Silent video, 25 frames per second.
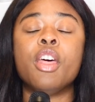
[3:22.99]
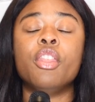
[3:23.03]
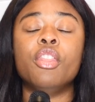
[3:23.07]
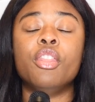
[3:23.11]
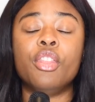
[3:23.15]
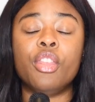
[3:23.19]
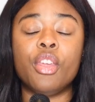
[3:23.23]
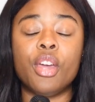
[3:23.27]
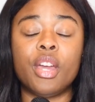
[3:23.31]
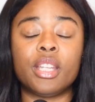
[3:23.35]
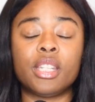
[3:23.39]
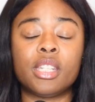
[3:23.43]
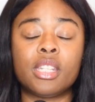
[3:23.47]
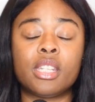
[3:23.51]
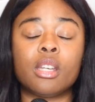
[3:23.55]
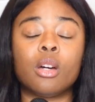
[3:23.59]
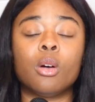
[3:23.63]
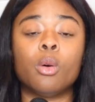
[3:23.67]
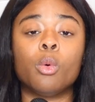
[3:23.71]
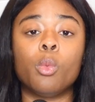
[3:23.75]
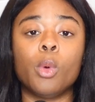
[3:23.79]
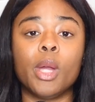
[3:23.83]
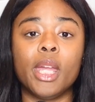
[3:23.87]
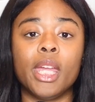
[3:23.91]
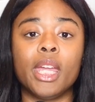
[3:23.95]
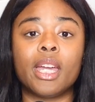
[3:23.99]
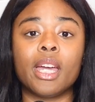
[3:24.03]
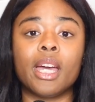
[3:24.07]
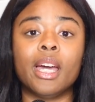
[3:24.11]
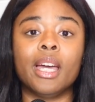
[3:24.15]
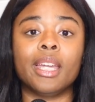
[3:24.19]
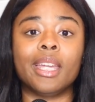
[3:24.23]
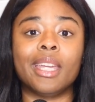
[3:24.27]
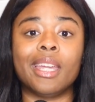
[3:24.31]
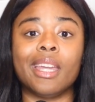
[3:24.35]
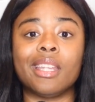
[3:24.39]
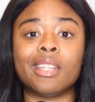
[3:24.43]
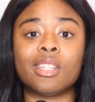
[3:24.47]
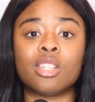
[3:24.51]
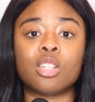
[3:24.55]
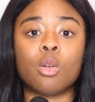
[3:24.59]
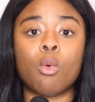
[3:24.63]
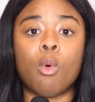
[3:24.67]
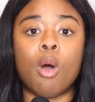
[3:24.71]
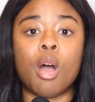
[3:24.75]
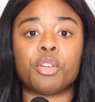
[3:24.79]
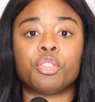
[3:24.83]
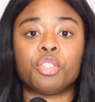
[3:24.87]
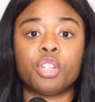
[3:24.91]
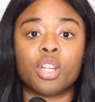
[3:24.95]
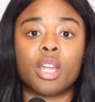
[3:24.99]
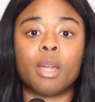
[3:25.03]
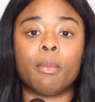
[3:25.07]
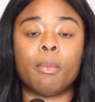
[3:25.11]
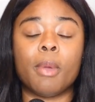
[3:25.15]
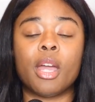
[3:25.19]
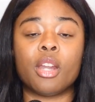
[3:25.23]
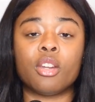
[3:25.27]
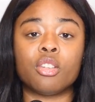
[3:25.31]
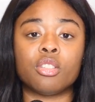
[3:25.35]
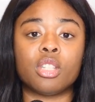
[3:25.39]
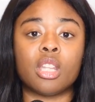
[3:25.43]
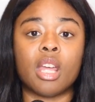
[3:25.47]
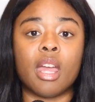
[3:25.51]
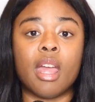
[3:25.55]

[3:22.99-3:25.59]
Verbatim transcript: this week against the Washington Commanders.